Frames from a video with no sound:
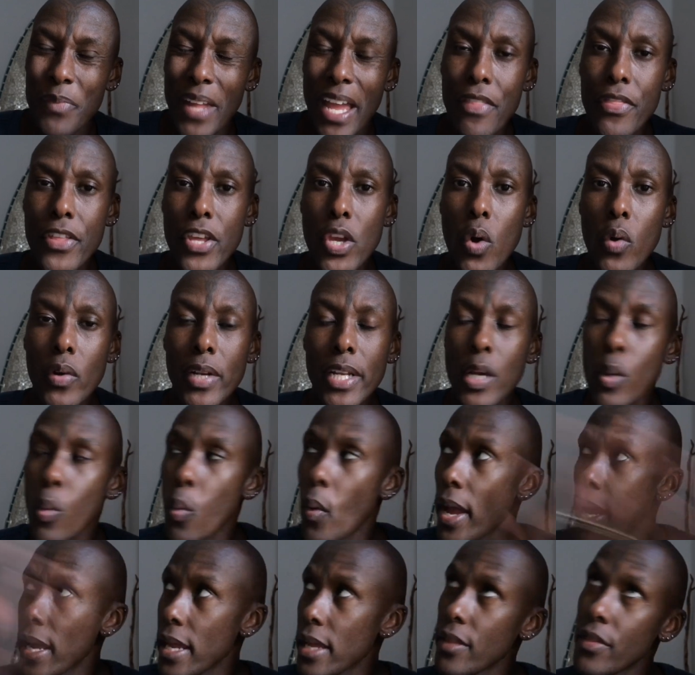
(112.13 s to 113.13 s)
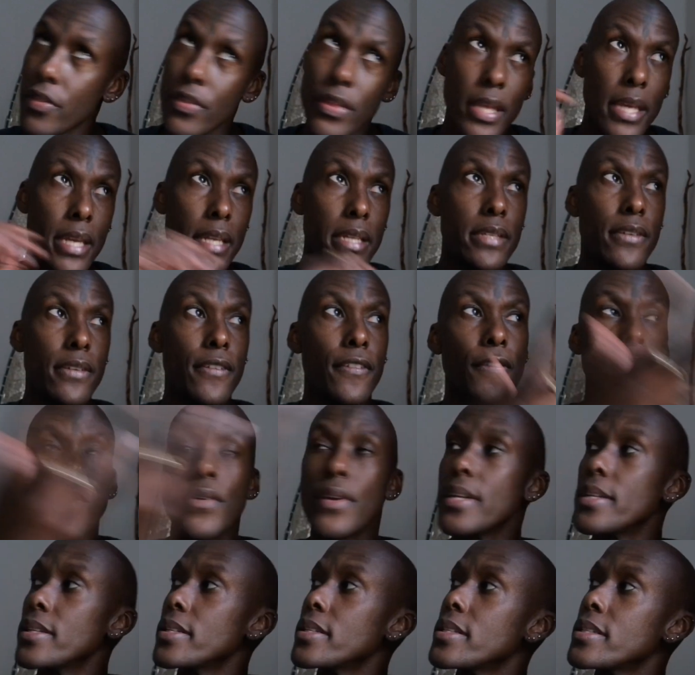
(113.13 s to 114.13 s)
And the only way the
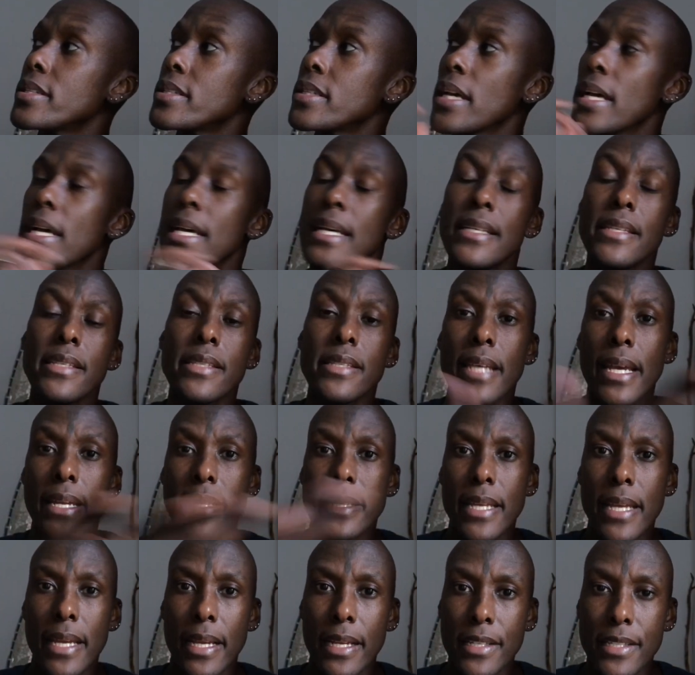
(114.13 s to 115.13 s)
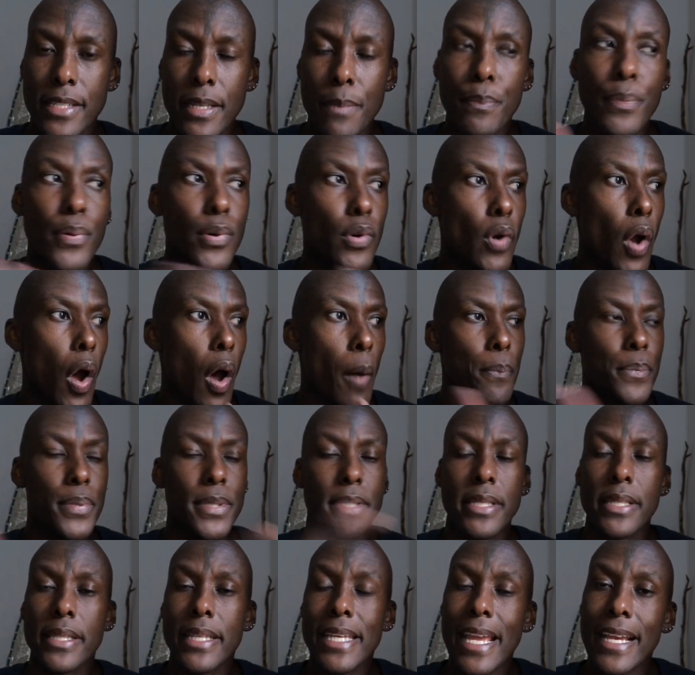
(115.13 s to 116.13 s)
different settings, the
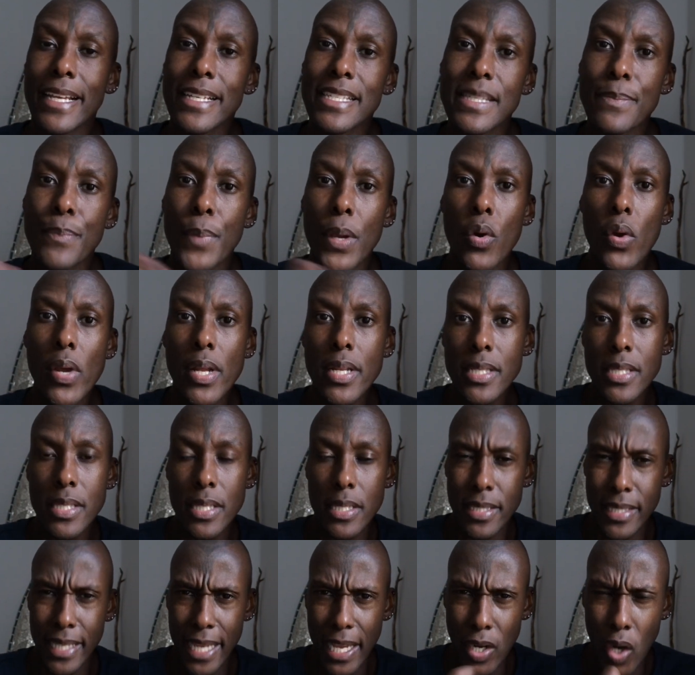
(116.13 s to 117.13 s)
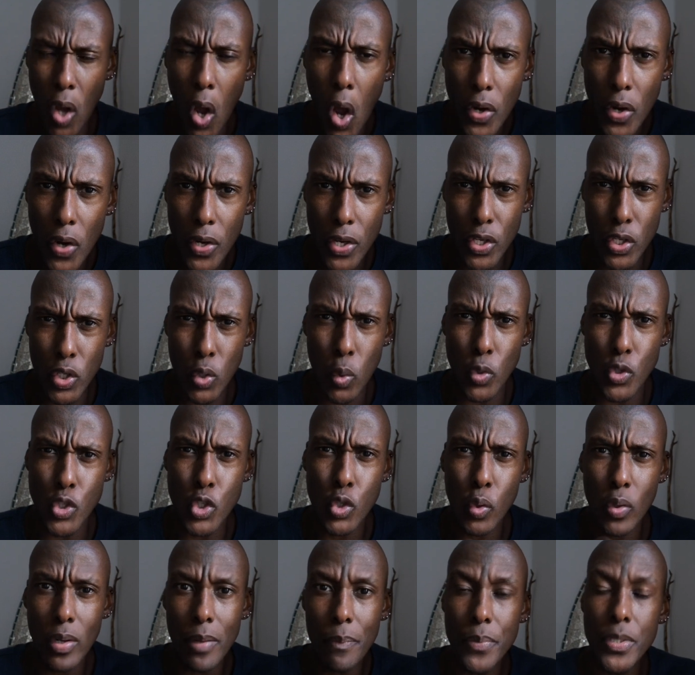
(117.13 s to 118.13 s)
props, the experiences can honor your
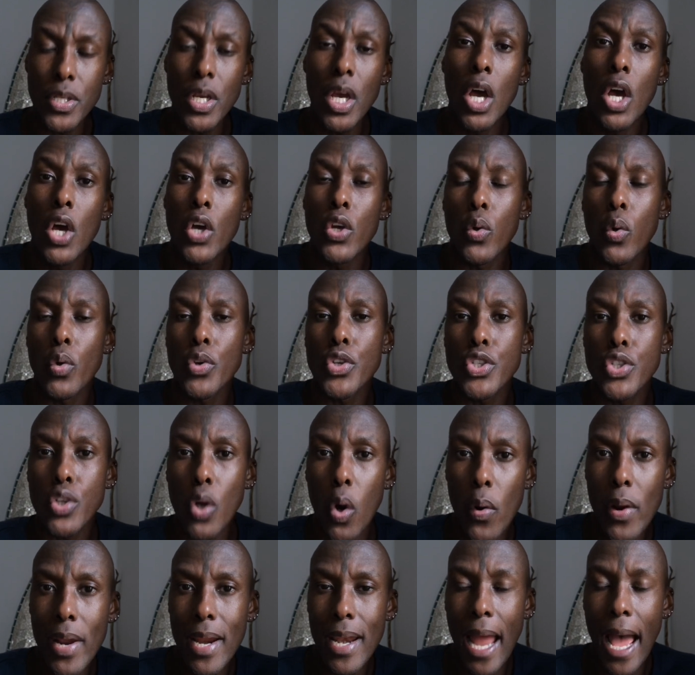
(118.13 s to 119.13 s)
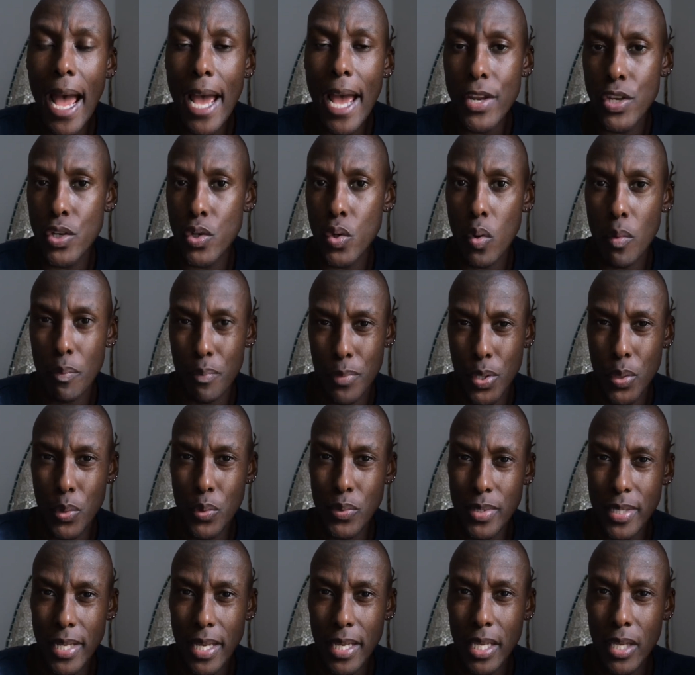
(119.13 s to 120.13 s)
script, your storyline, your
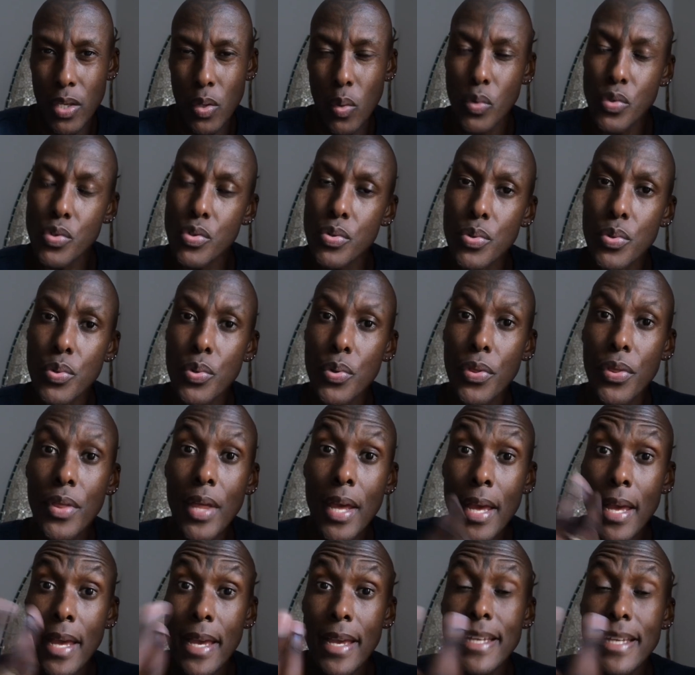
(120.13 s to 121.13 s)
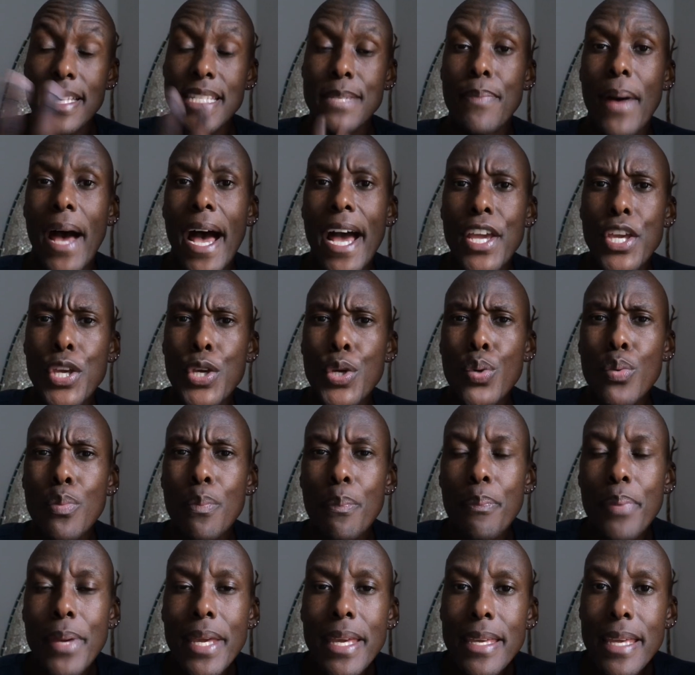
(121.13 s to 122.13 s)
music, your truth is by you
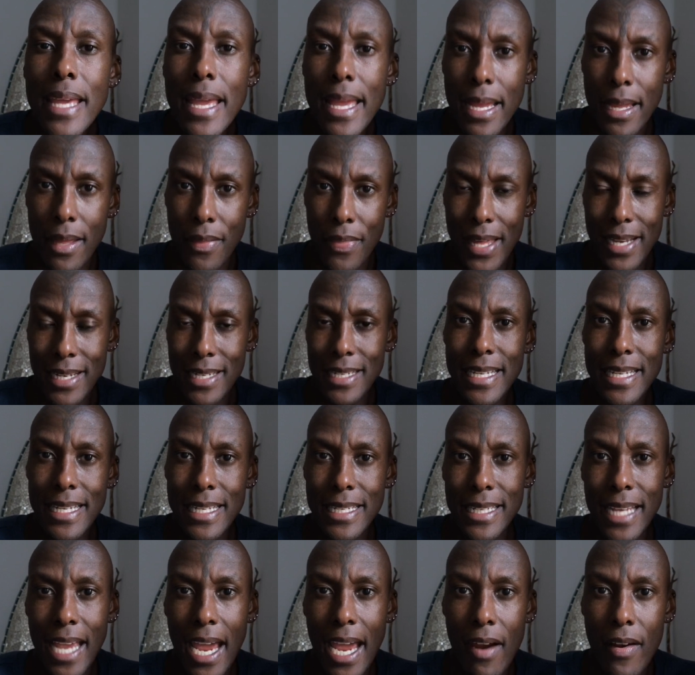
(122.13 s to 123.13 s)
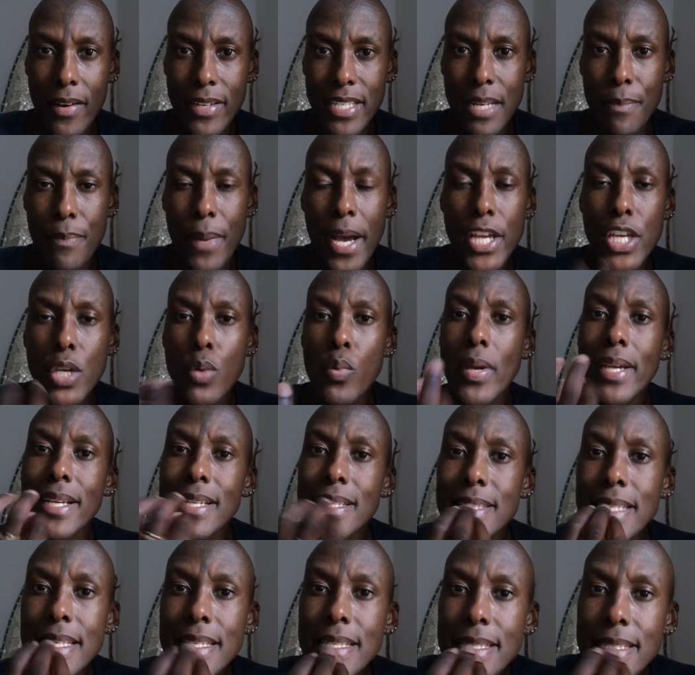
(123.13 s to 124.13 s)
being lead character, by you
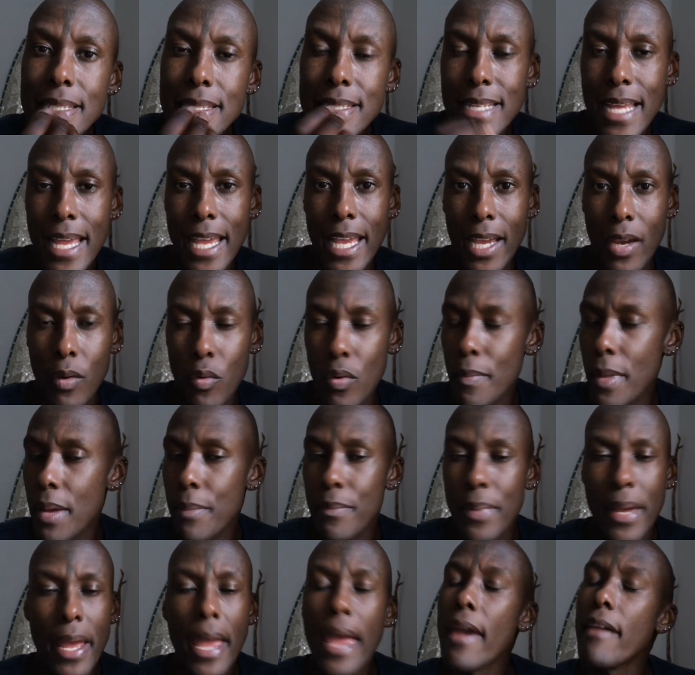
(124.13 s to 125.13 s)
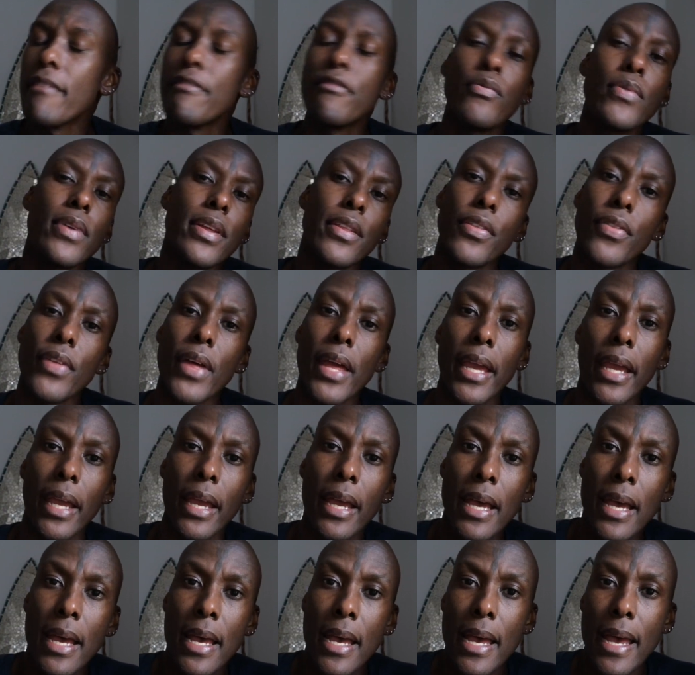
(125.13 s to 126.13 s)
existing. Remember,
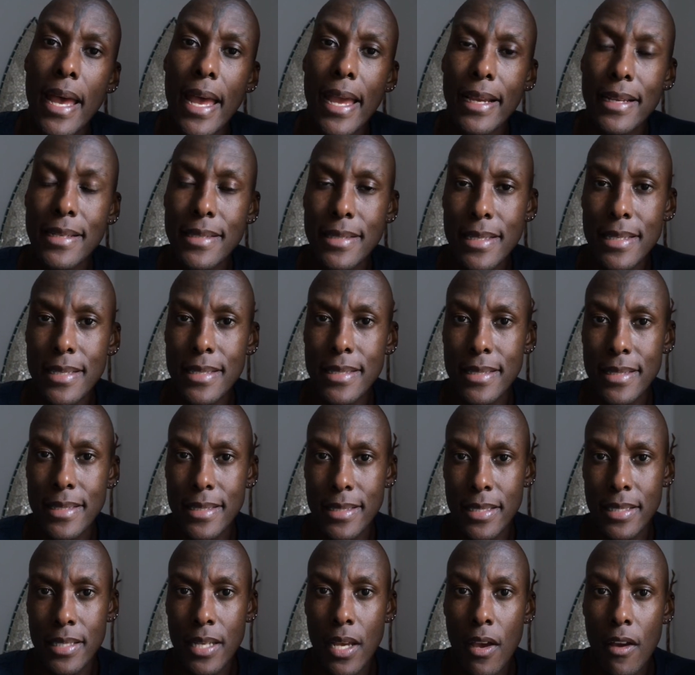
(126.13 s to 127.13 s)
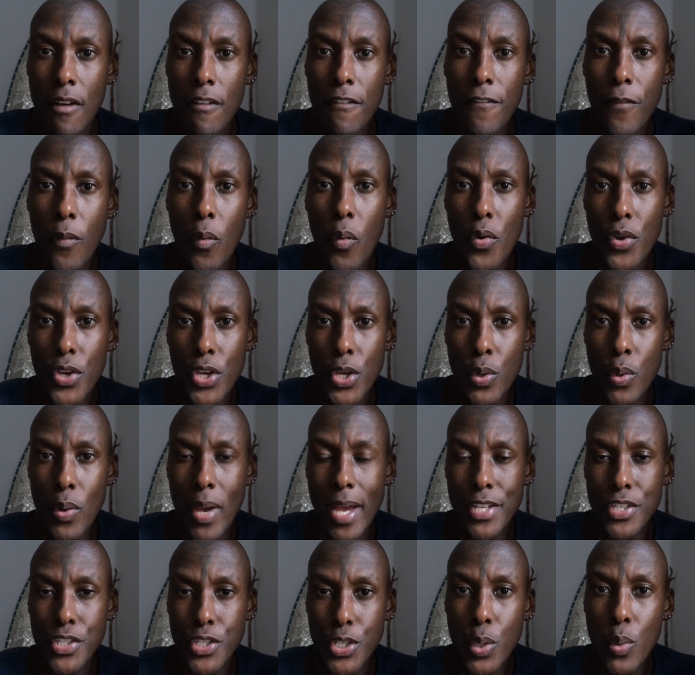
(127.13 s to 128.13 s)
everything exists for you
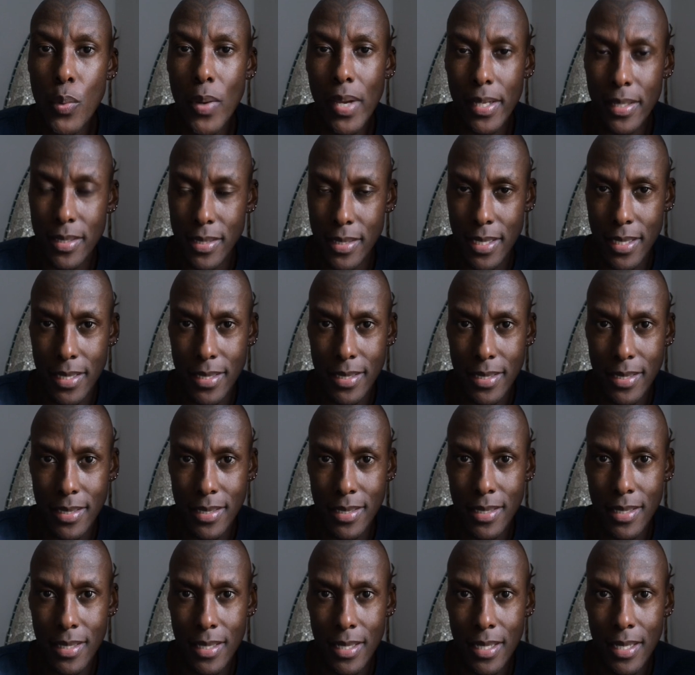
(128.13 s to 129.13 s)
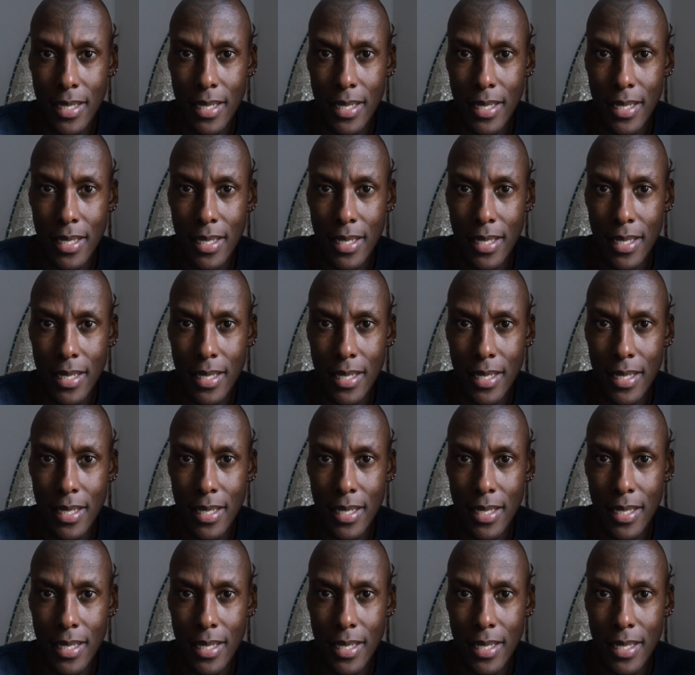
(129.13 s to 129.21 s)
as you exist.